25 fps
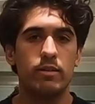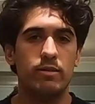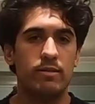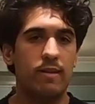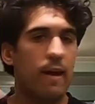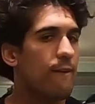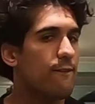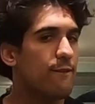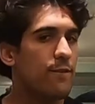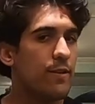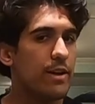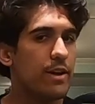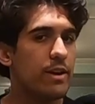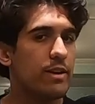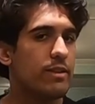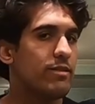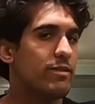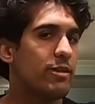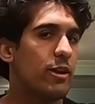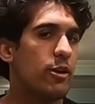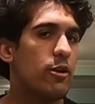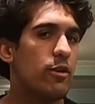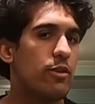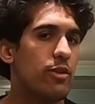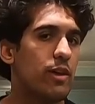definitely
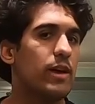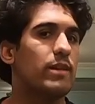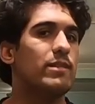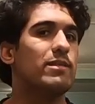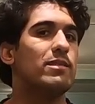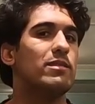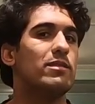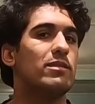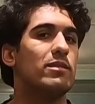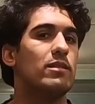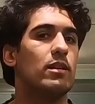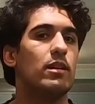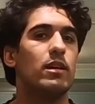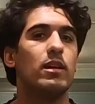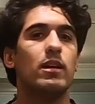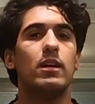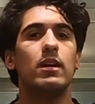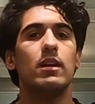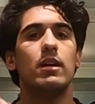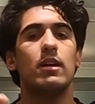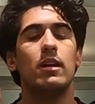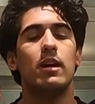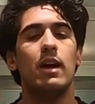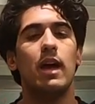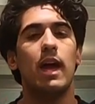consider this
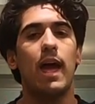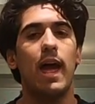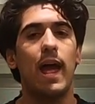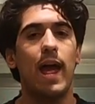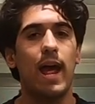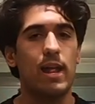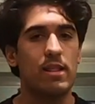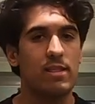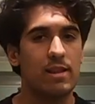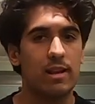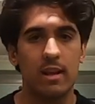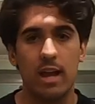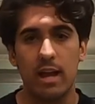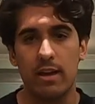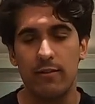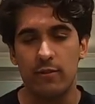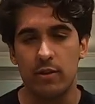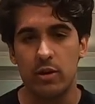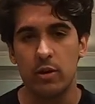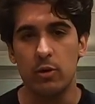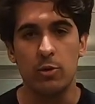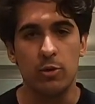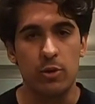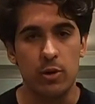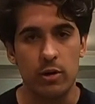and the
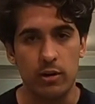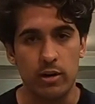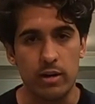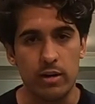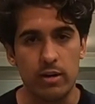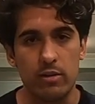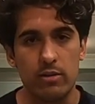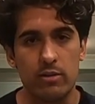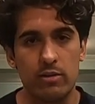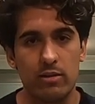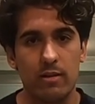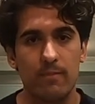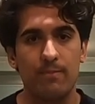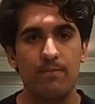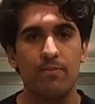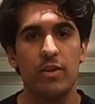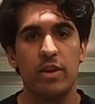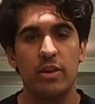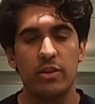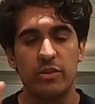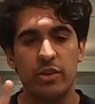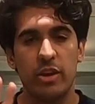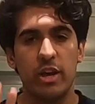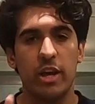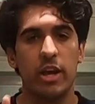Life Q30s.
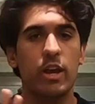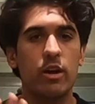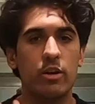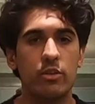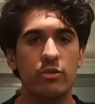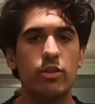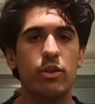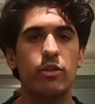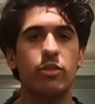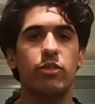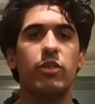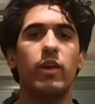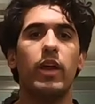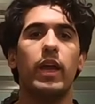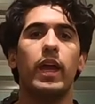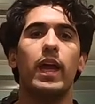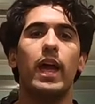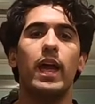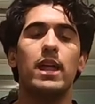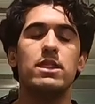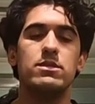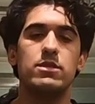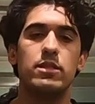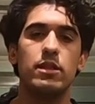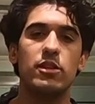See, here's the
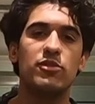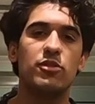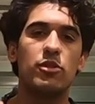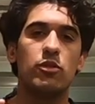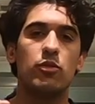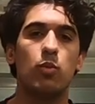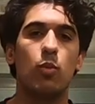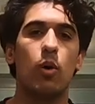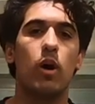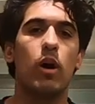thing, and this is